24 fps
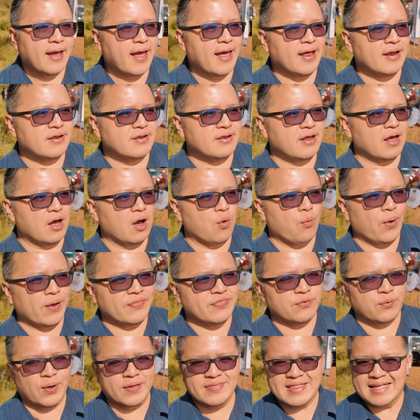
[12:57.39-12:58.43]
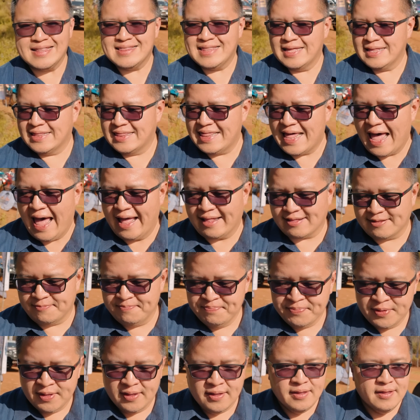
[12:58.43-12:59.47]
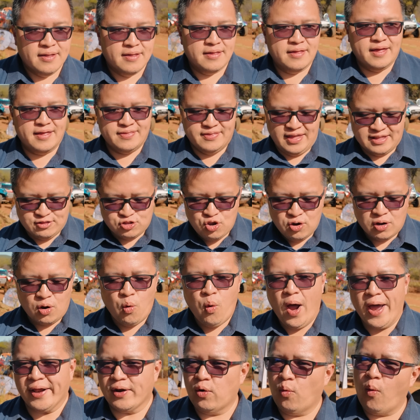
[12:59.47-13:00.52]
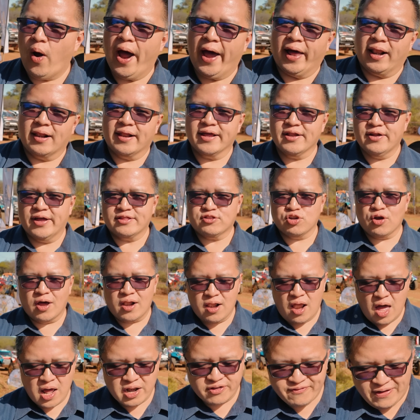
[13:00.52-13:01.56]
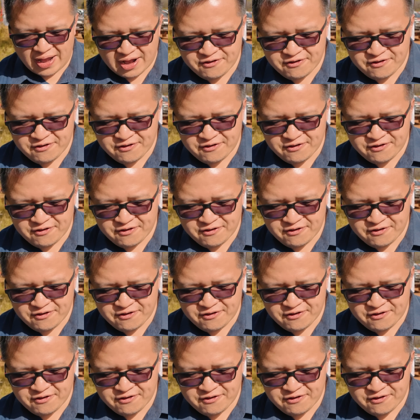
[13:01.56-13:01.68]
And when they did that, it took quite a while. It took a lot of